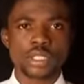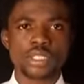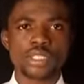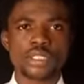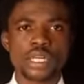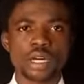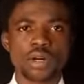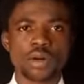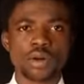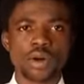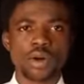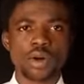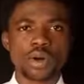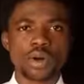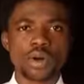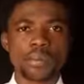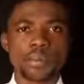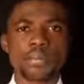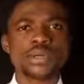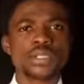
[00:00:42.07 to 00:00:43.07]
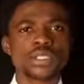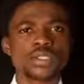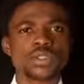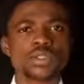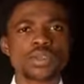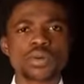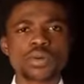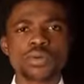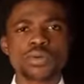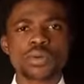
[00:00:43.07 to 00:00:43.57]
Now,
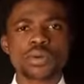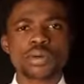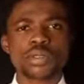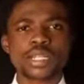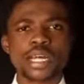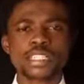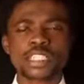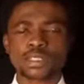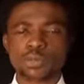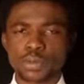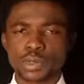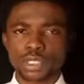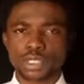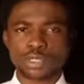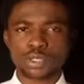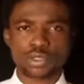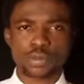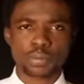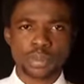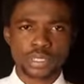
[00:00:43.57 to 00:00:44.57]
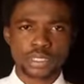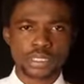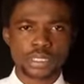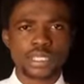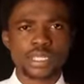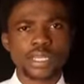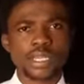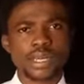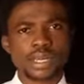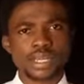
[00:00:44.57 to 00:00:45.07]
that is political party.
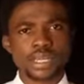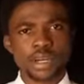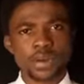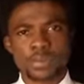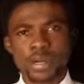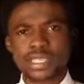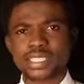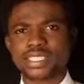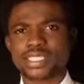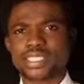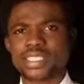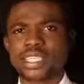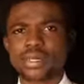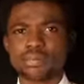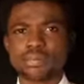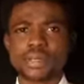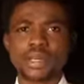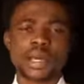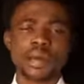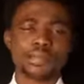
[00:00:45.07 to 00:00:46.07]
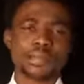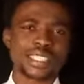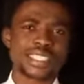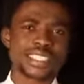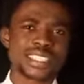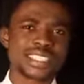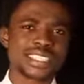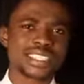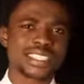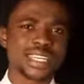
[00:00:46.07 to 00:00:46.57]
Now, party system. Party
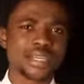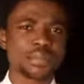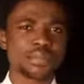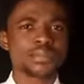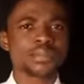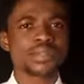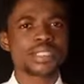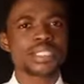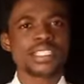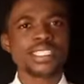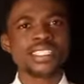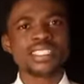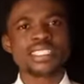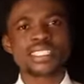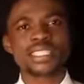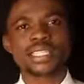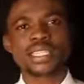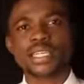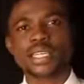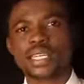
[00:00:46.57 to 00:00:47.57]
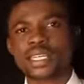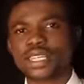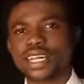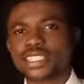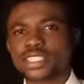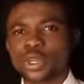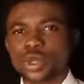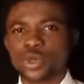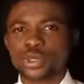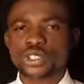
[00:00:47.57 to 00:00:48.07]
system is
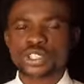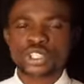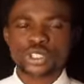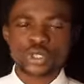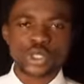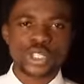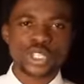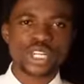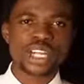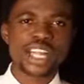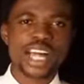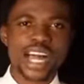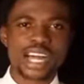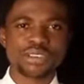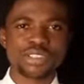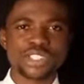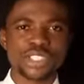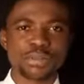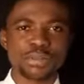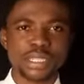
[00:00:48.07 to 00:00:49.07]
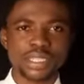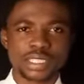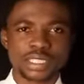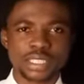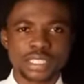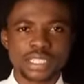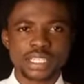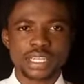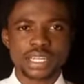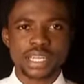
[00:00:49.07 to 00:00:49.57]
that constitutional arrangement
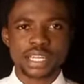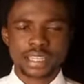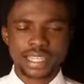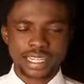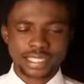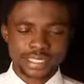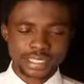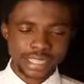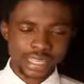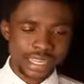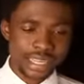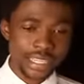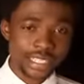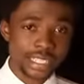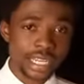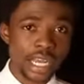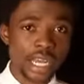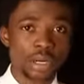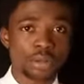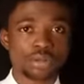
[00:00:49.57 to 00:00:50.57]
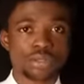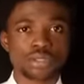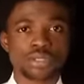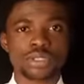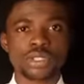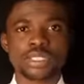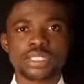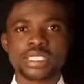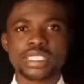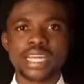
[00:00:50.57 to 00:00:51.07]
that lays out
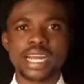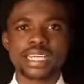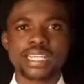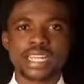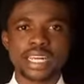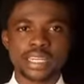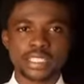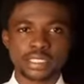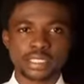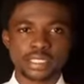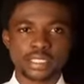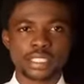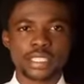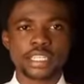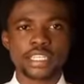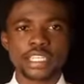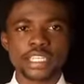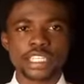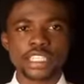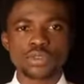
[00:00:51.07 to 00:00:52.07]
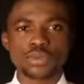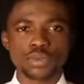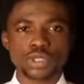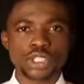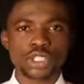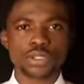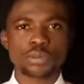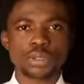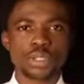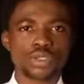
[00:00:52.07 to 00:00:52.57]
the guidelines in
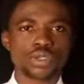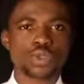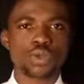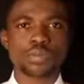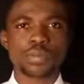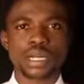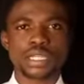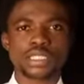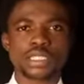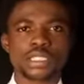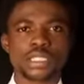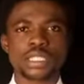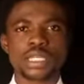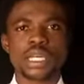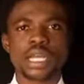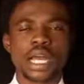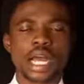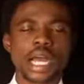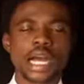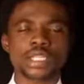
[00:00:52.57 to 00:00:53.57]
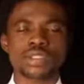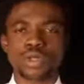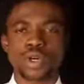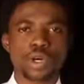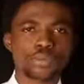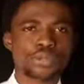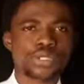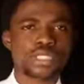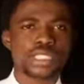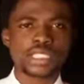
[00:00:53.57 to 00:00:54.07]
which political parties are to
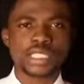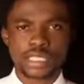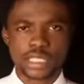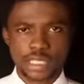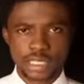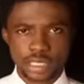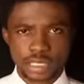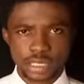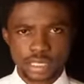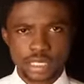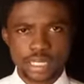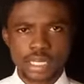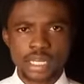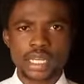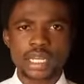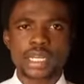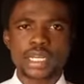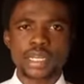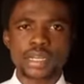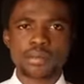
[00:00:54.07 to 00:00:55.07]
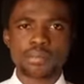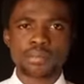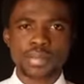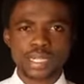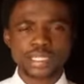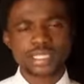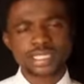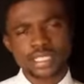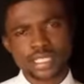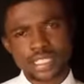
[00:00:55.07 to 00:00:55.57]
operate in a state.
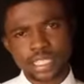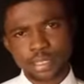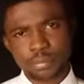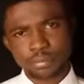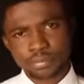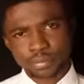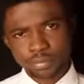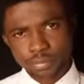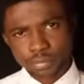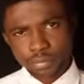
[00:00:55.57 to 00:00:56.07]
Party system